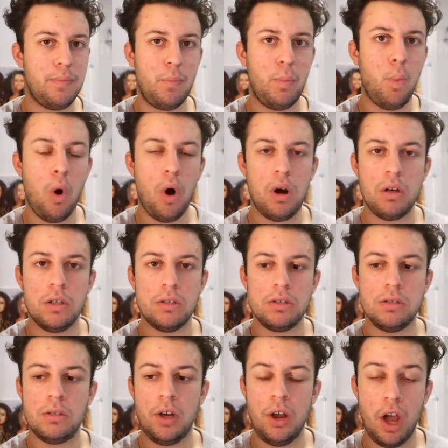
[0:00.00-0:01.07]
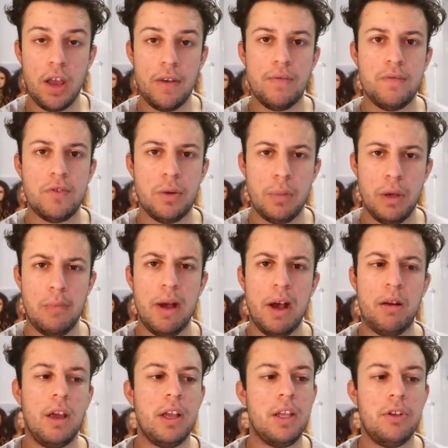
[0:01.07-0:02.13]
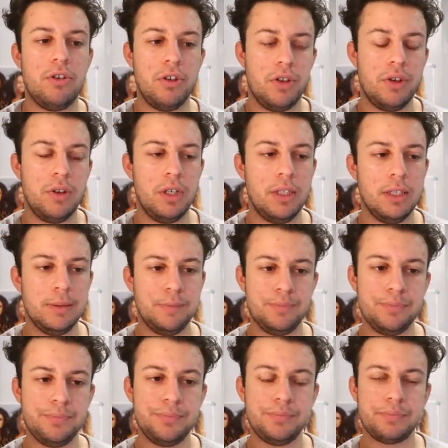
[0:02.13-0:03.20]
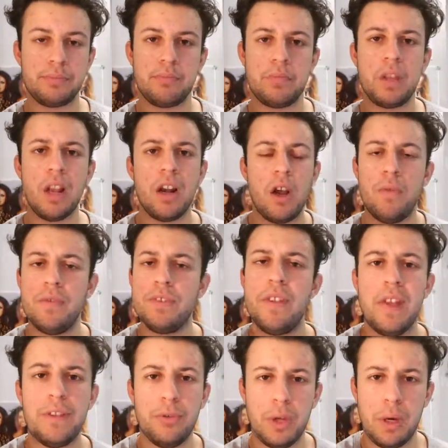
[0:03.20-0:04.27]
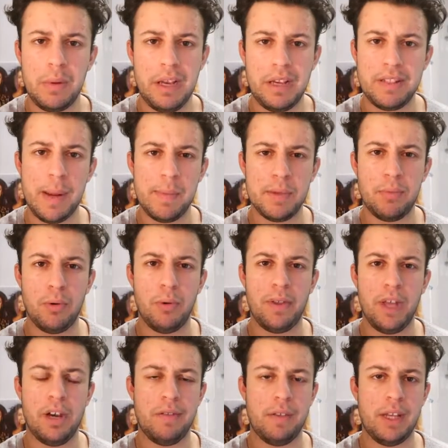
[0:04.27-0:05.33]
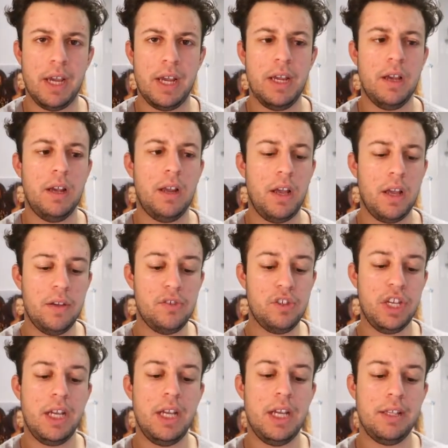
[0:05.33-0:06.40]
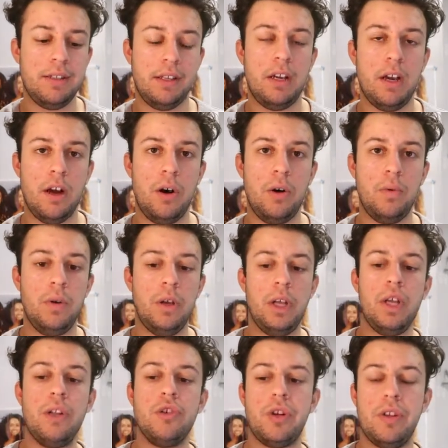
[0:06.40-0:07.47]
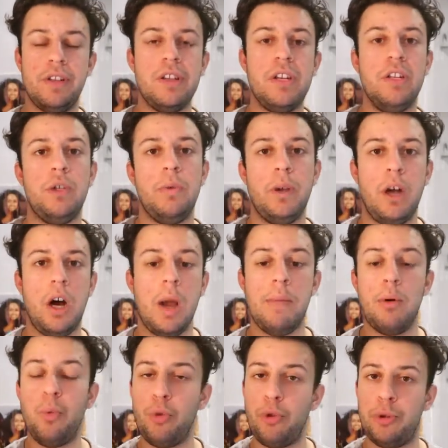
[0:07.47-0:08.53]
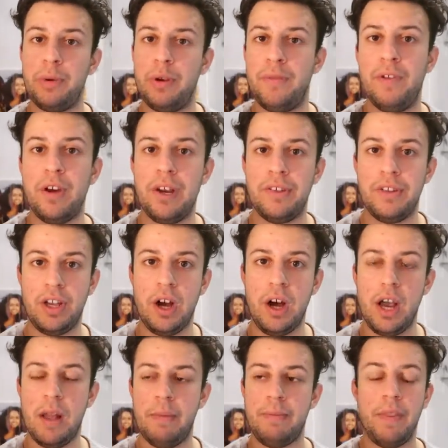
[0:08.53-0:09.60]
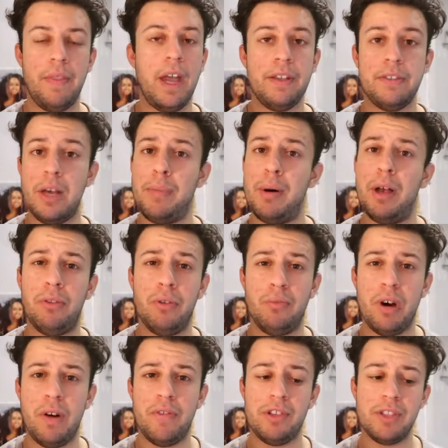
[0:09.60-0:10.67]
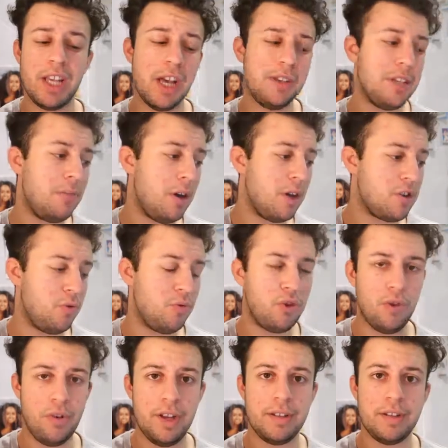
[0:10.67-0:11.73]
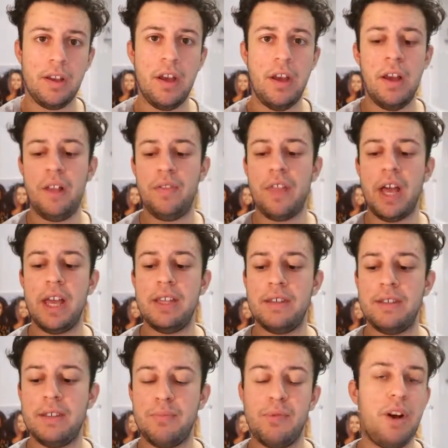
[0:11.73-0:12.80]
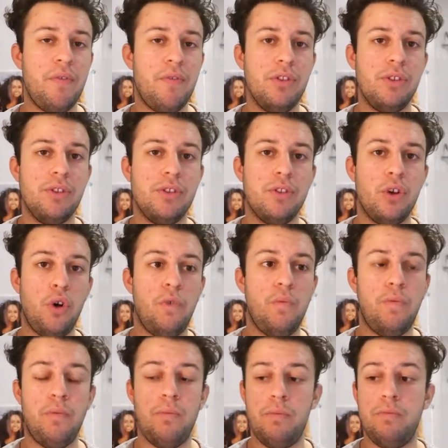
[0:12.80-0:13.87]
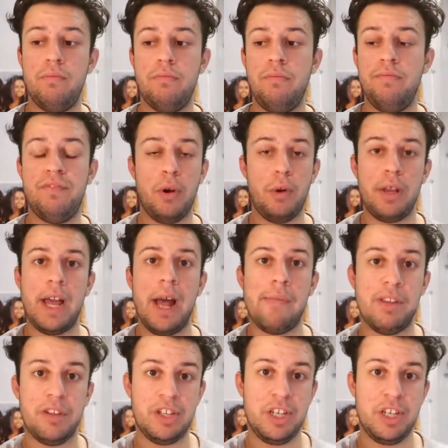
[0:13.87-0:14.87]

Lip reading: what life should be about. Like, you should, like, obviously that's not going to be acceptable at the end of the day. Like, if she is a girl transitioning to a guy but wants to be referred as a guy, then that is her personal preference, that is her personal choice, that is the preference of vocab that